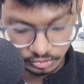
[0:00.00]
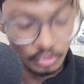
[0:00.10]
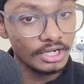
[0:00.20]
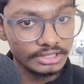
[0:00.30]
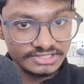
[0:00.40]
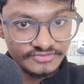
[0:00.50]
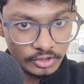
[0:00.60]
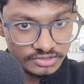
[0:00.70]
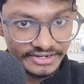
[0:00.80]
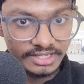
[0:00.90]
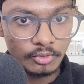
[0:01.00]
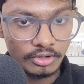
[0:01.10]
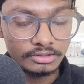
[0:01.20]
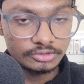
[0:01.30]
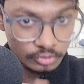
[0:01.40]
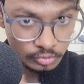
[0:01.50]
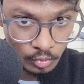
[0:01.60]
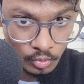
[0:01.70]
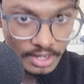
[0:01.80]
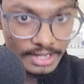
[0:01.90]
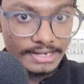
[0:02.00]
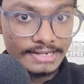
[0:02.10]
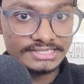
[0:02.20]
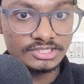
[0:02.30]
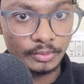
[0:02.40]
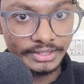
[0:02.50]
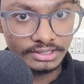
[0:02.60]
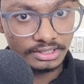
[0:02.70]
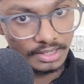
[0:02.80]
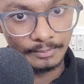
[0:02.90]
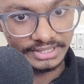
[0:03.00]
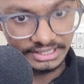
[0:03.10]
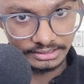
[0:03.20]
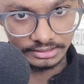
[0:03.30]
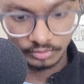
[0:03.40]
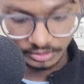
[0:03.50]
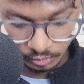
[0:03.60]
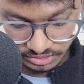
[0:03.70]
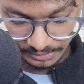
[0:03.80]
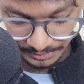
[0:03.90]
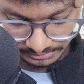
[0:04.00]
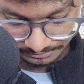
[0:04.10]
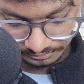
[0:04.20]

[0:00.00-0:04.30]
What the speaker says: So this video is very important, so do listen to it completely. Okay, don't skip it.